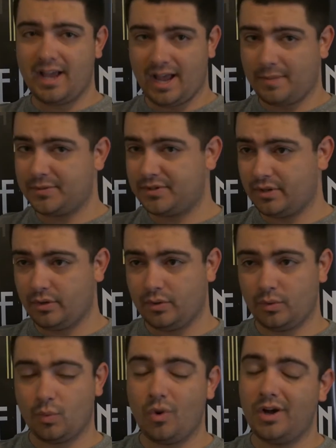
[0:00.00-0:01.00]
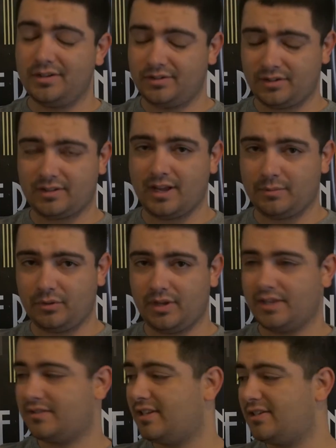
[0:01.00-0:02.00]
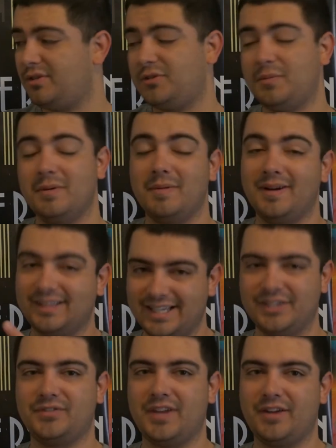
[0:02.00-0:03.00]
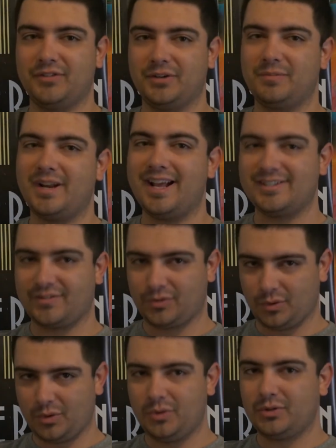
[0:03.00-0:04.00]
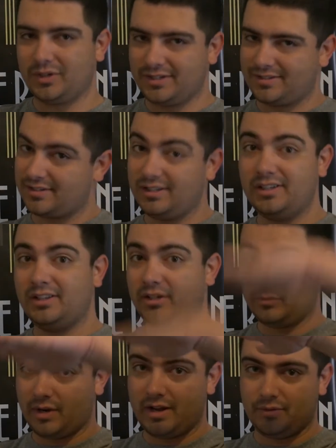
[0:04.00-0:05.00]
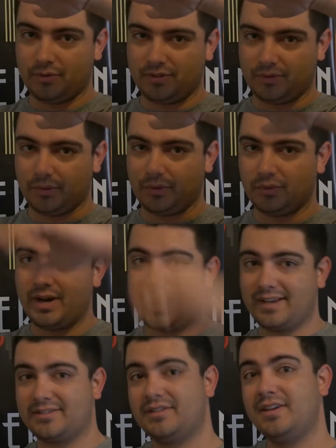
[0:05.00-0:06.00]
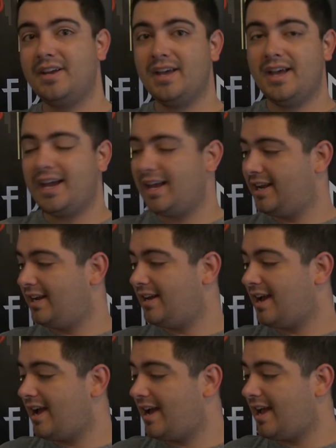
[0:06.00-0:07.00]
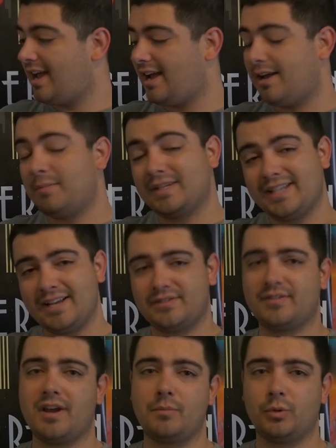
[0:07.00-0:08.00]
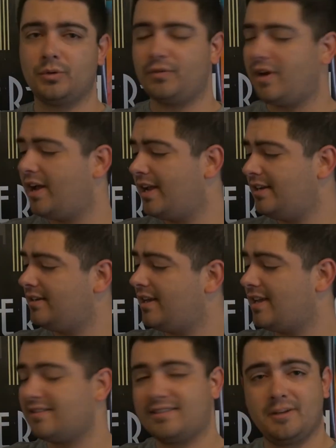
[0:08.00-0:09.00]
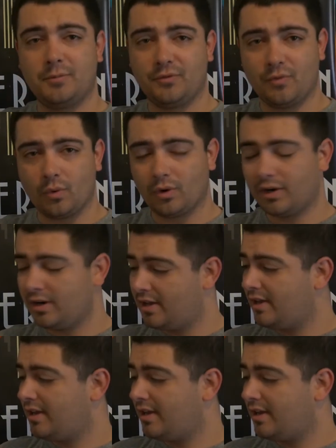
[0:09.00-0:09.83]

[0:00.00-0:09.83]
Episode one took that place. This used to be my least favorite, but as I've grown older, it's clearly risen through the ranks. And my tastes have gotten more refined, as I said before.